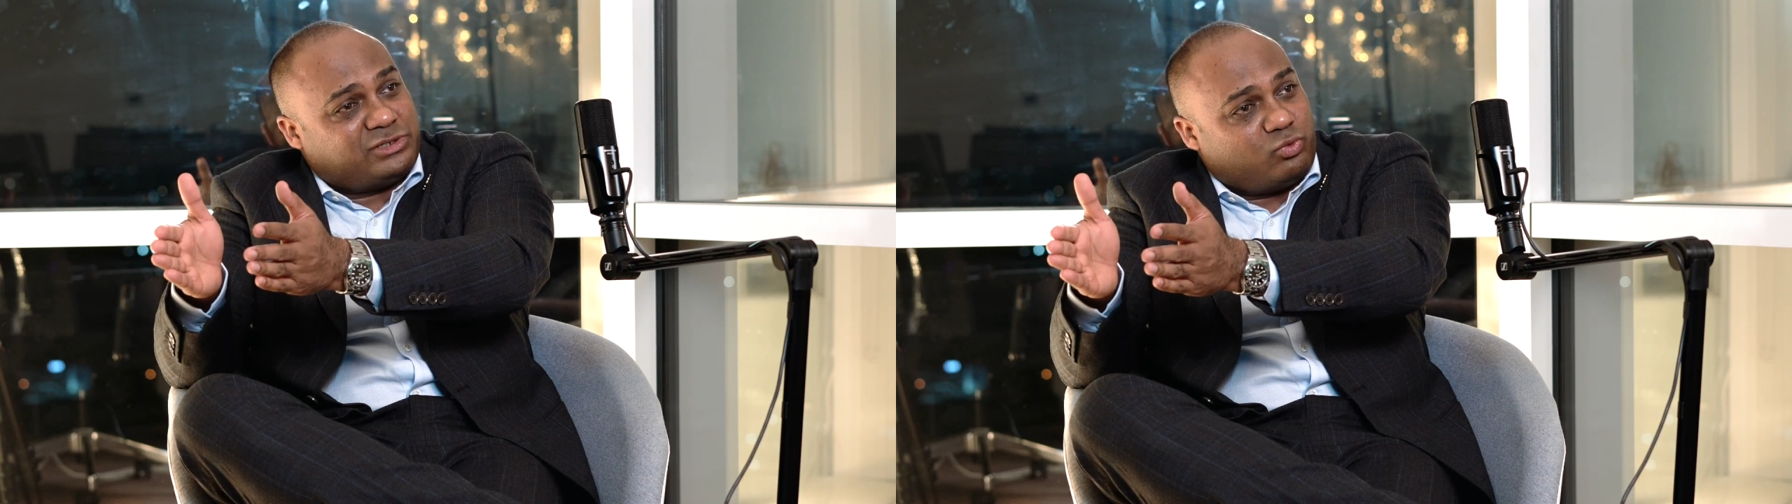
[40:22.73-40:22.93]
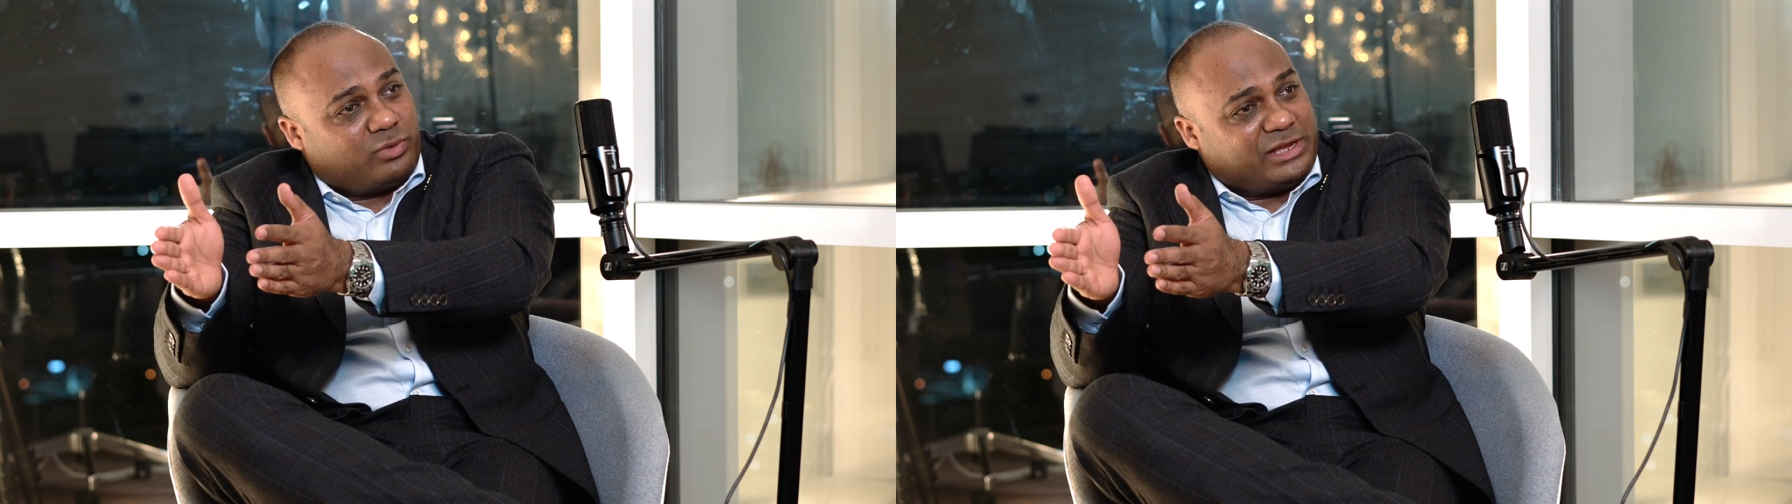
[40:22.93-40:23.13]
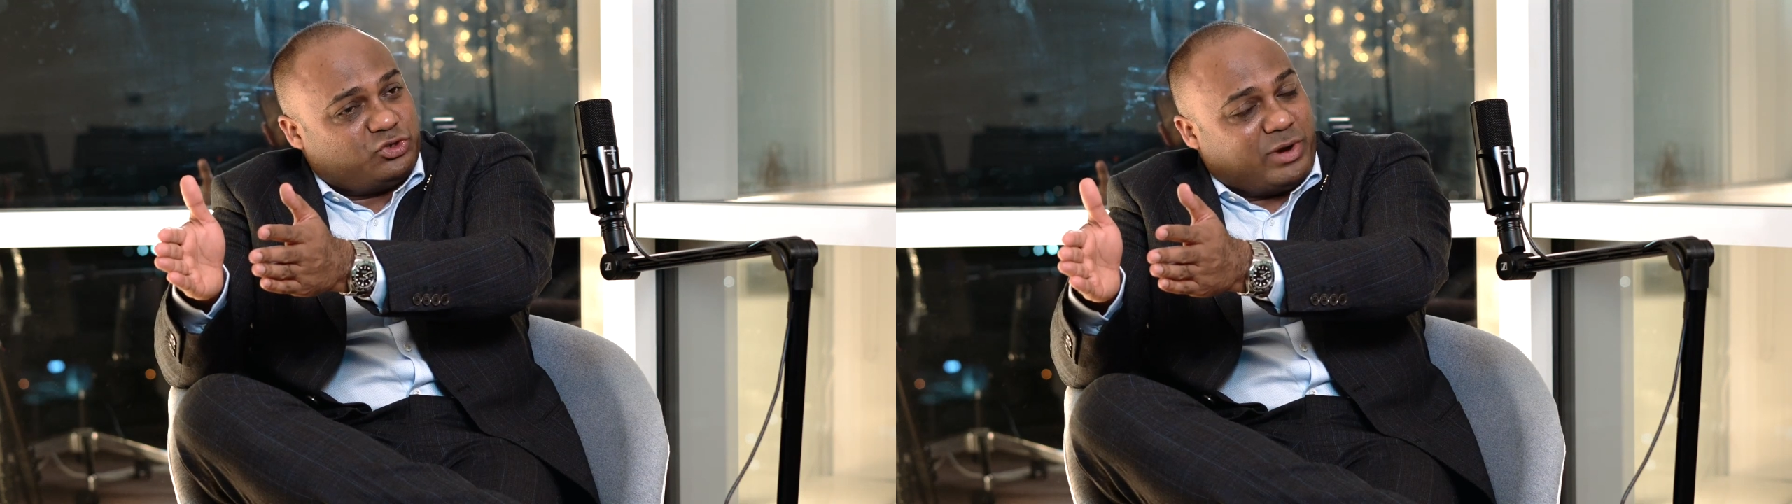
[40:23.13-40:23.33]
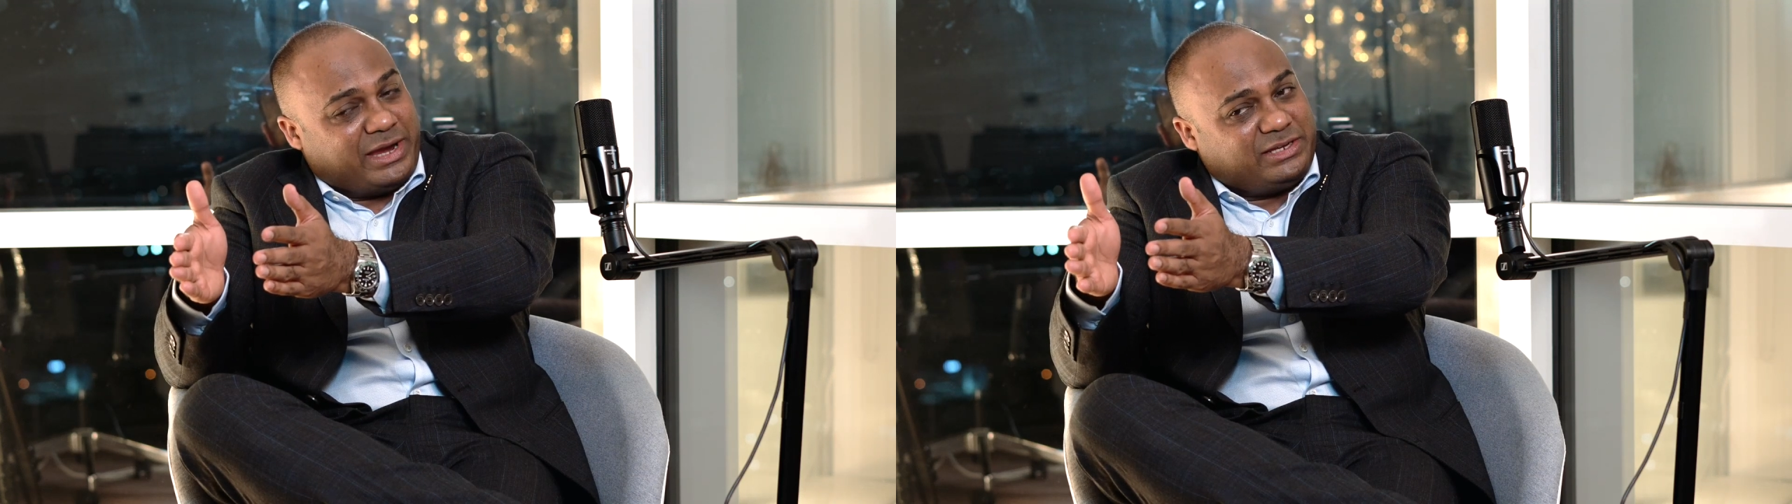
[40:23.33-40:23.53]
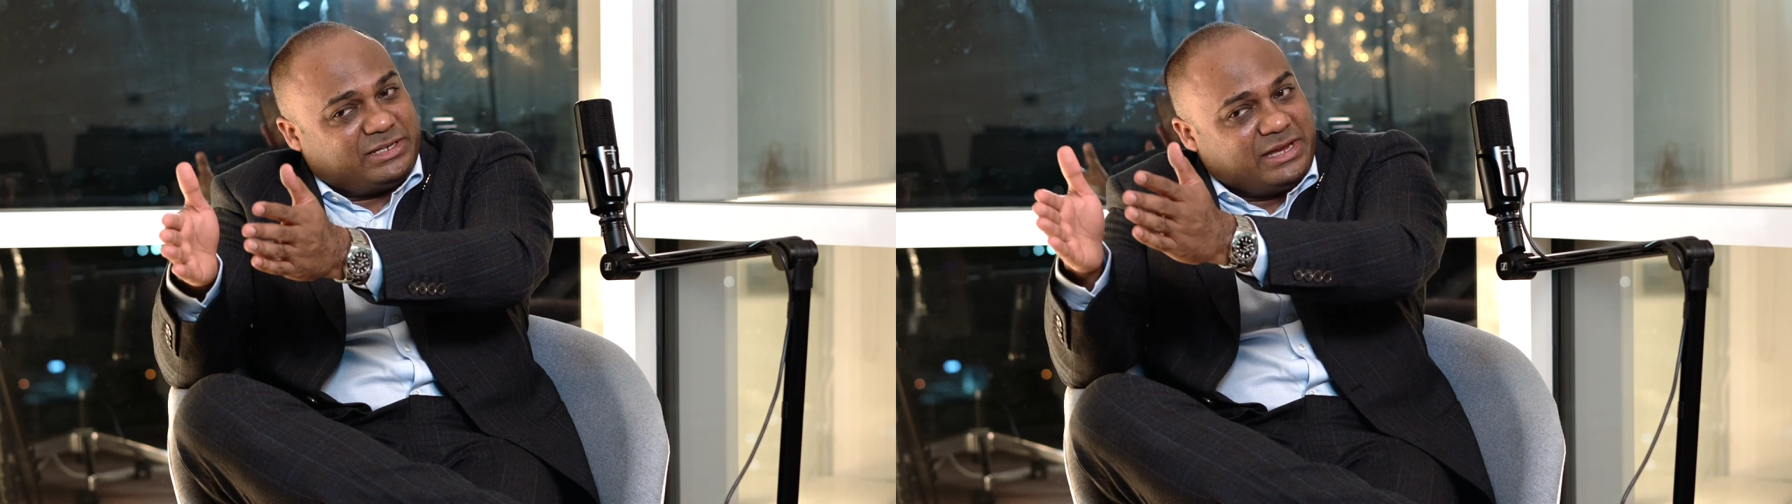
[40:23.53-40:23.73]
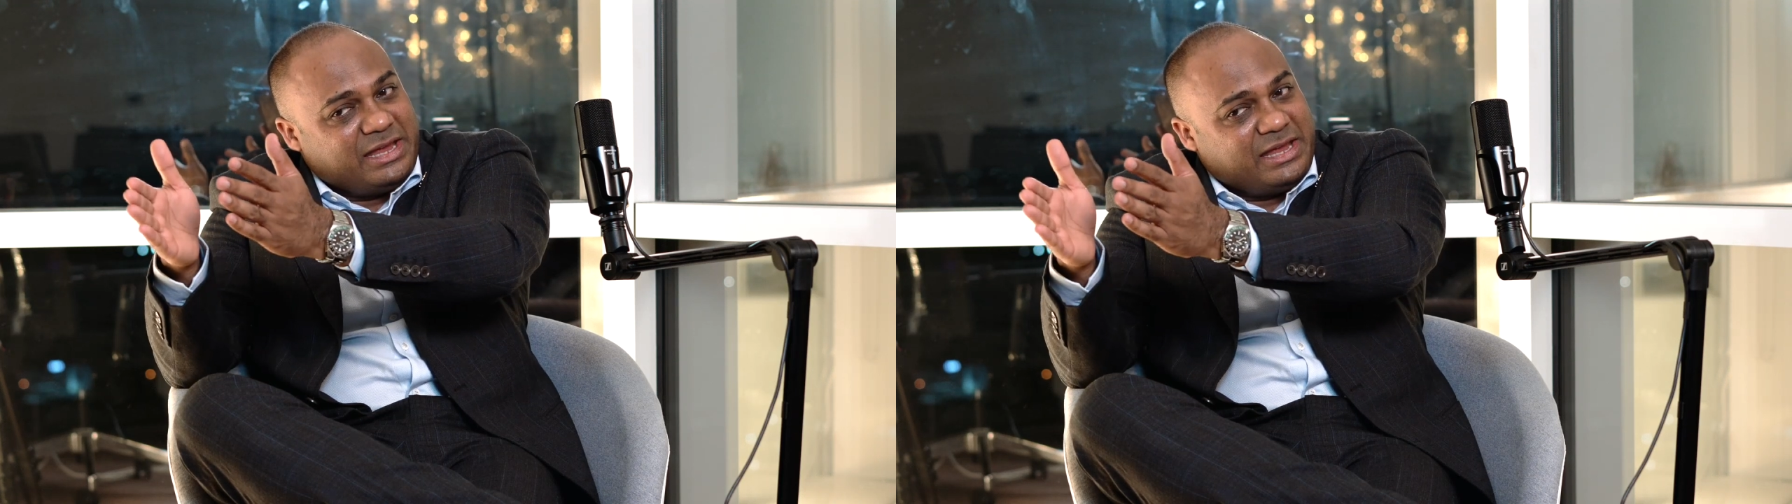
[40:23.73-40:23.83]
out graduate.